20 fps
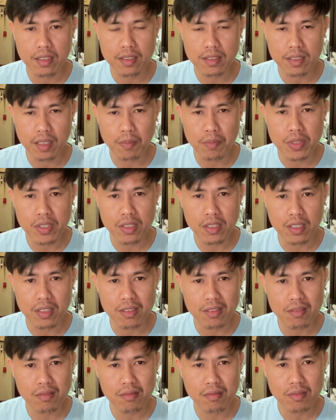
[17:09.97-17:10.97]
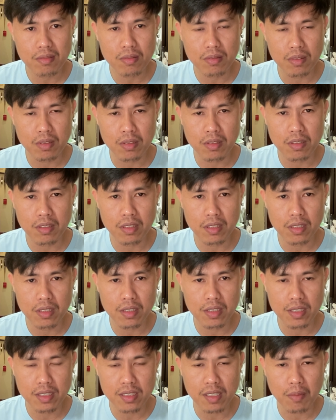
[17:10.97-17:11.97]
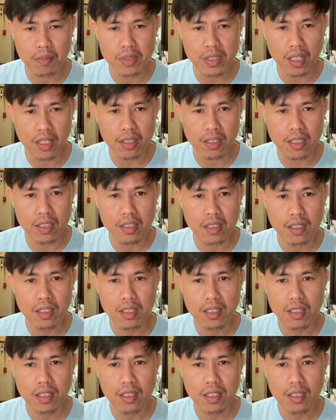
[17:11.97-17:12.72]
subs is uh, is subsided,